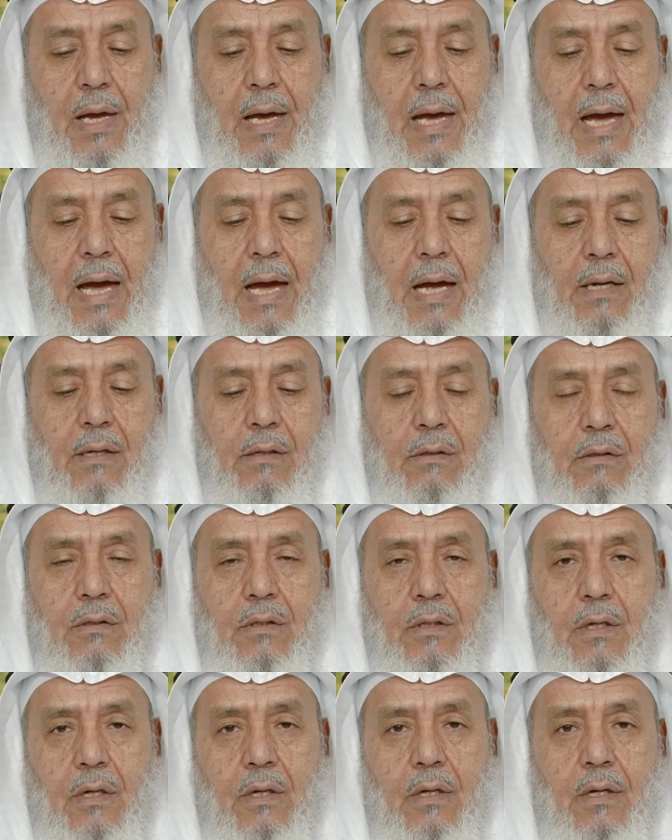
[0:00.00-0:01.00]

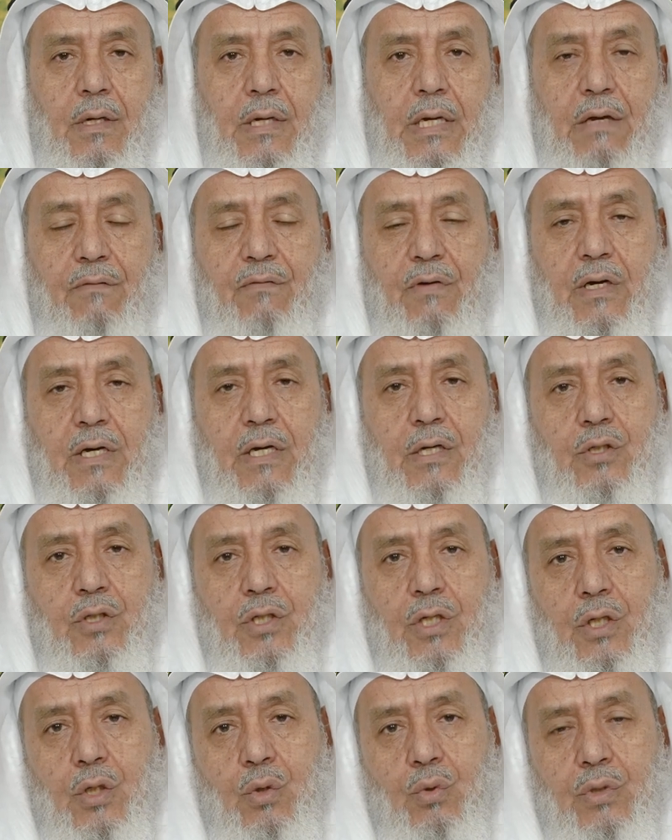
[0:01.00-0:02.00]
and even
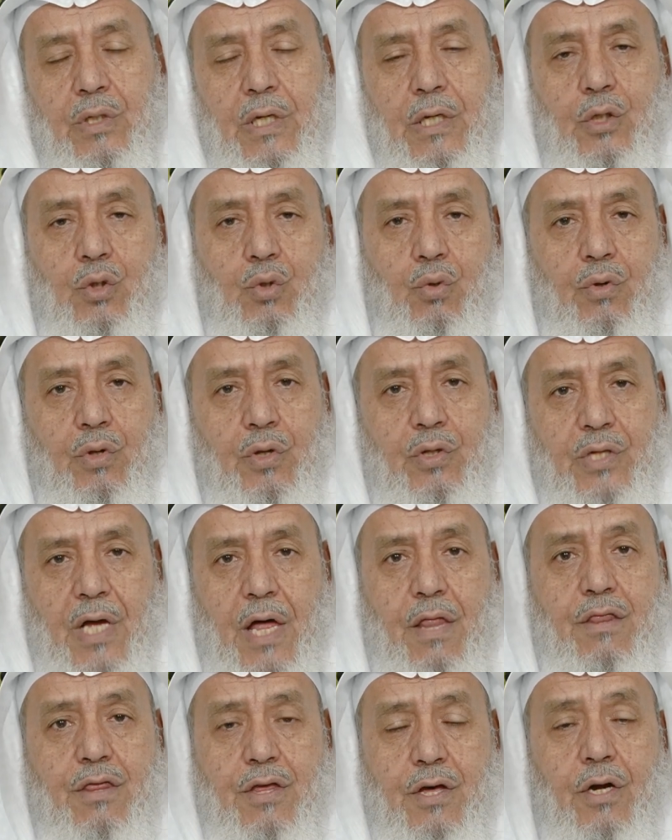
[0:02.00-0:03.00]
continued into the
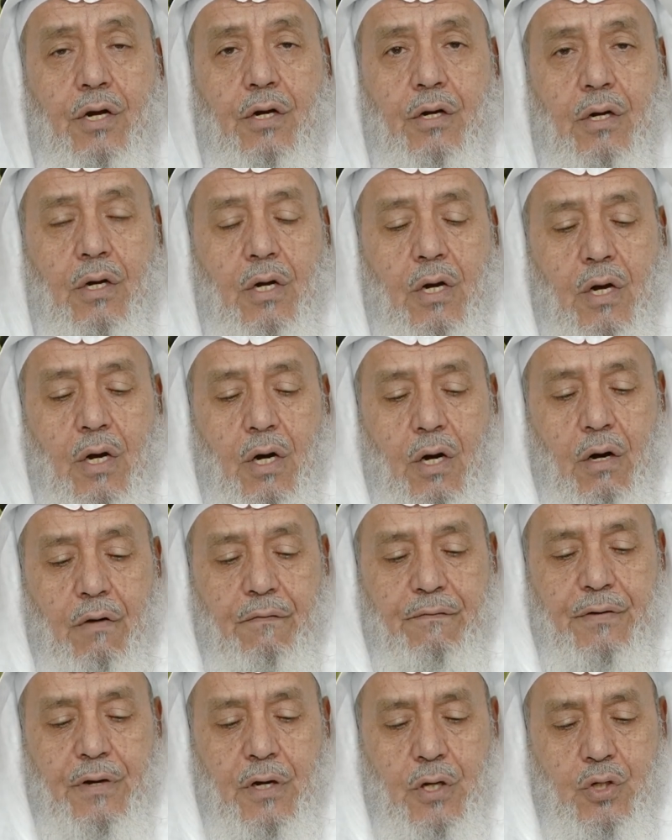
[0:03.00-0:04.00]
10th year
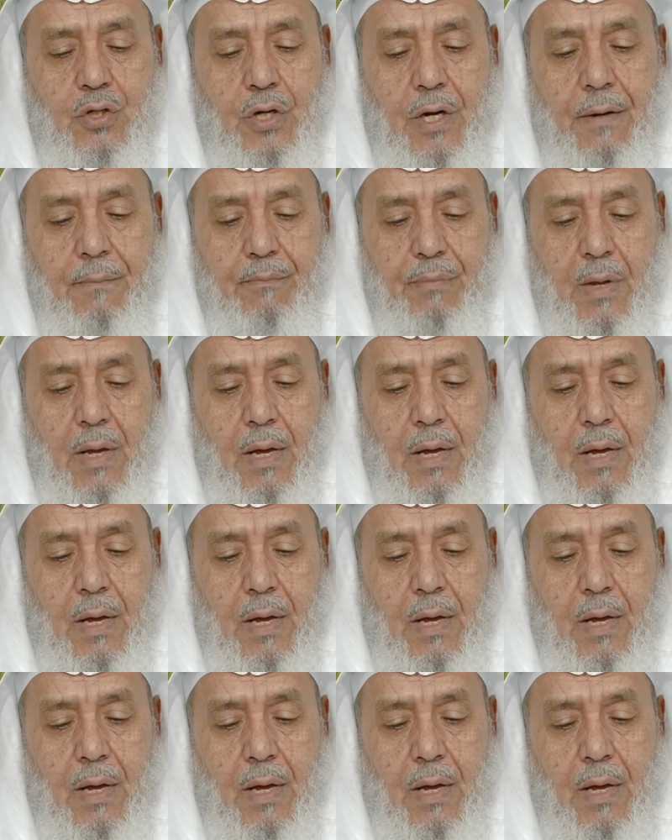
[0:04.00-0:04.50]
of Hijrah.